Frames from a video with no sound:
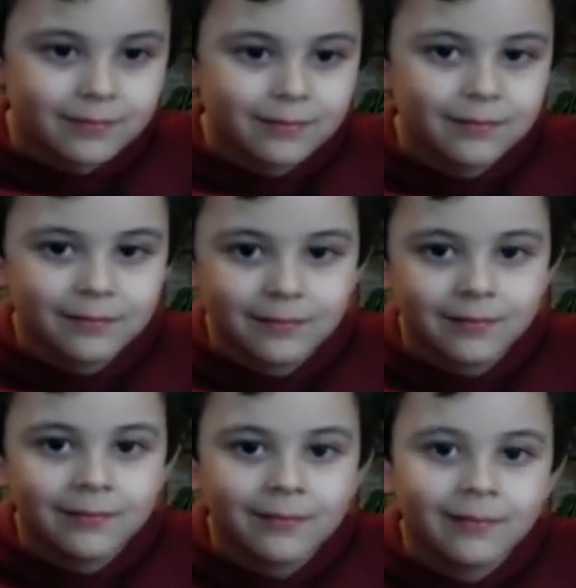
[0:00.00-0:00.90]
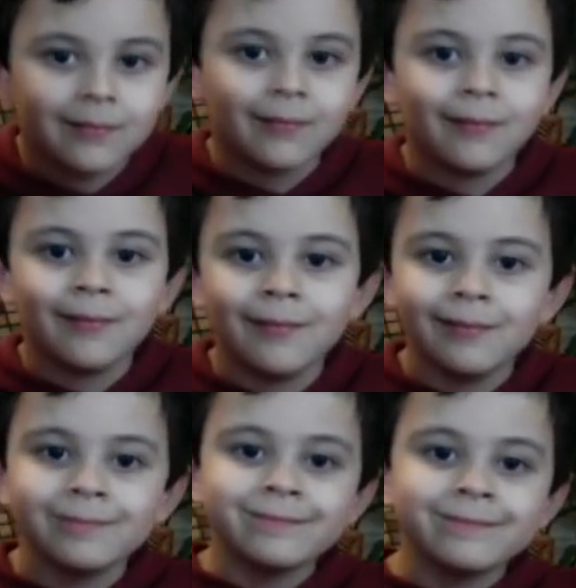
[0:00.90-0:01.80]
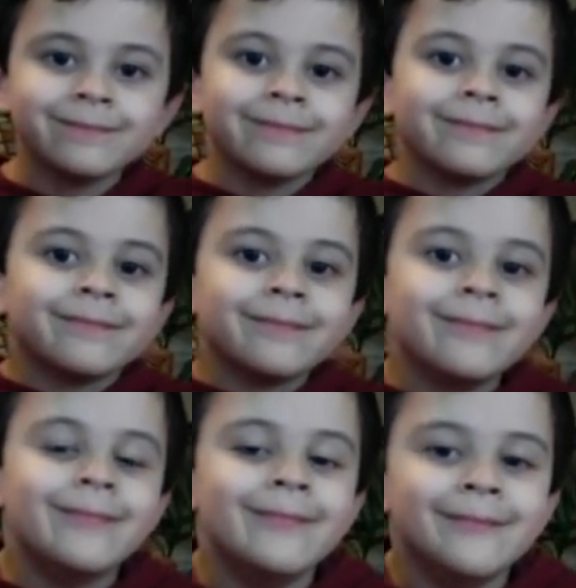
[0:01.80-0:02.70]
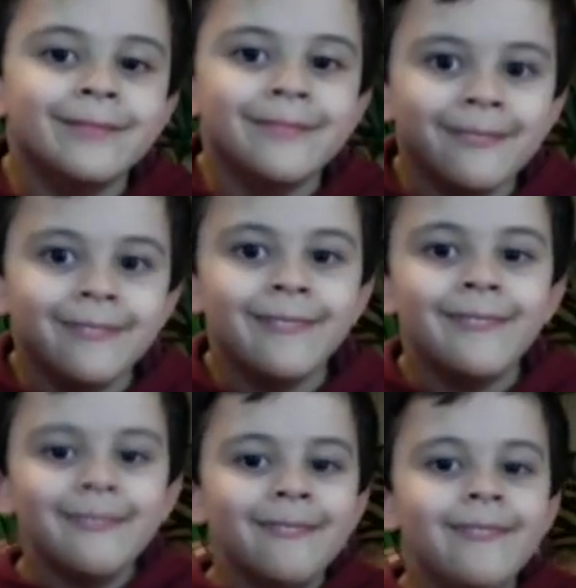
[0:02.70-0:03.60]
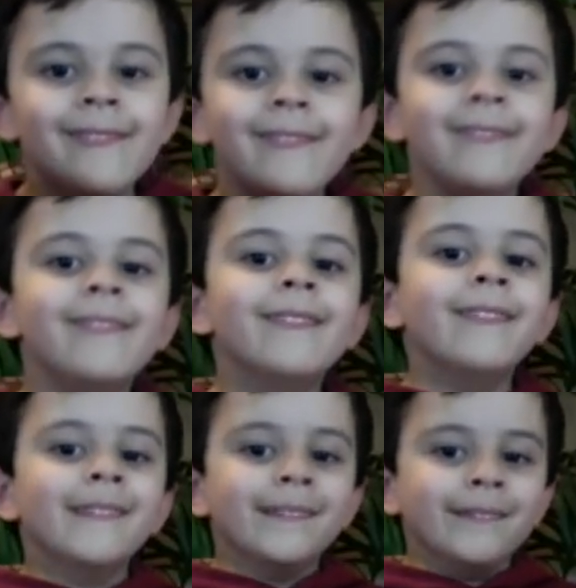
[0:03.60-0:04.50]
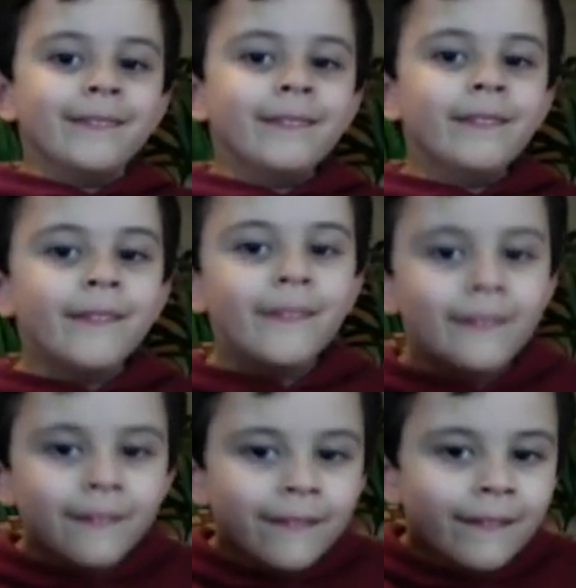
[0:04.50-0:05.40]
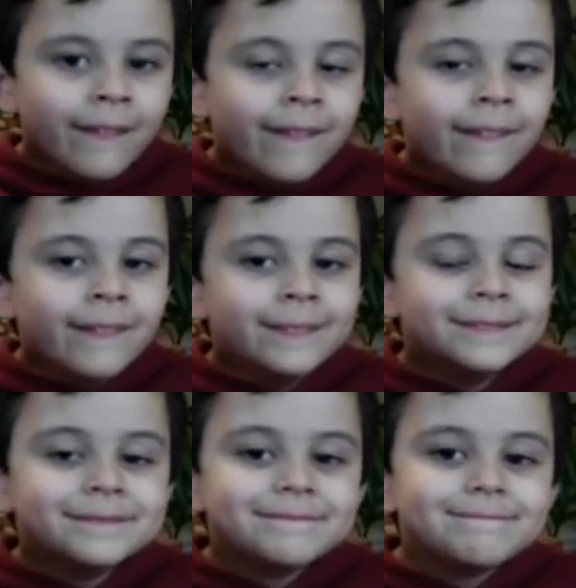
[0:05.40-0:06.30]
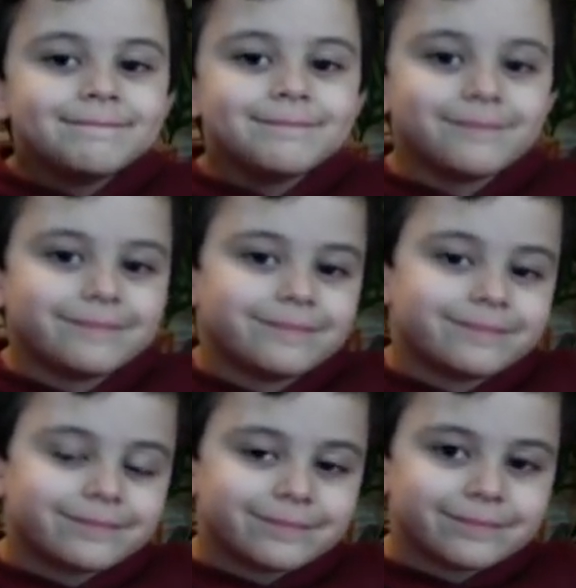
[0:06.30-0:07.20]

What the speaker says: The person shown says nothing.